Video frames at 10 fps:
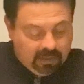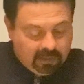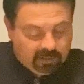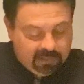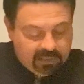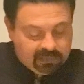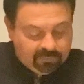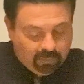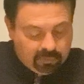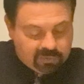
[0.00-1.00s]
cleanse
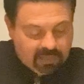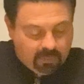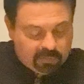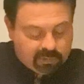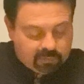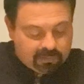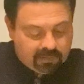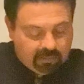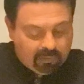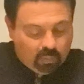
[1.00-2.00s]
first that
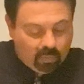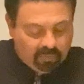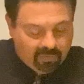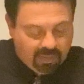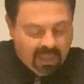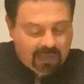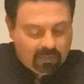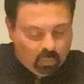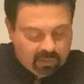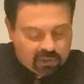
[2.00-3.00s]

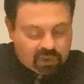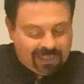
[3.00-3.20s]
which